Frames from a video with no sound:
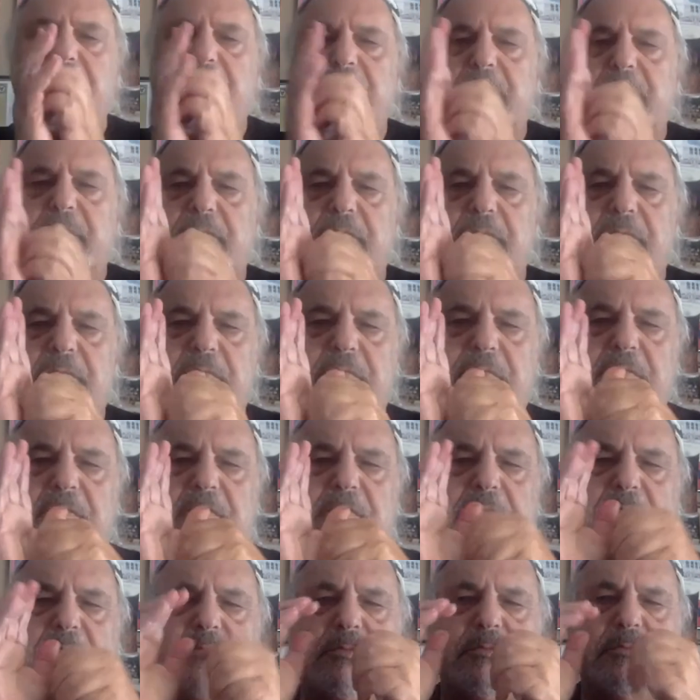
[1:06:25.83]
but
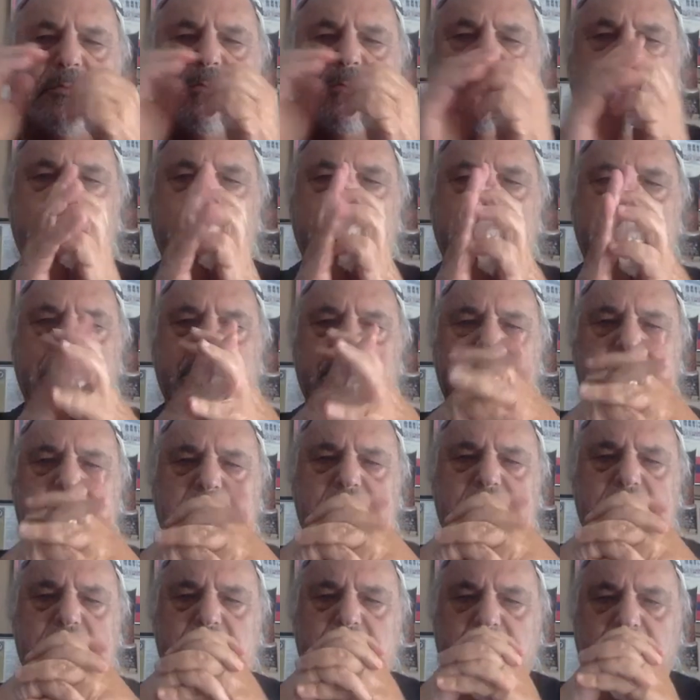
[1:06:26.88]
one of the things
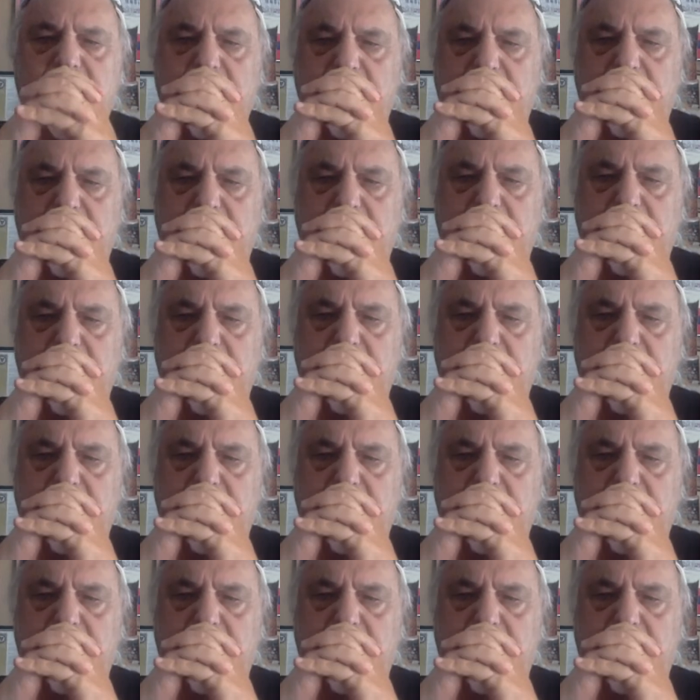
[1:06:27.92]
is truly when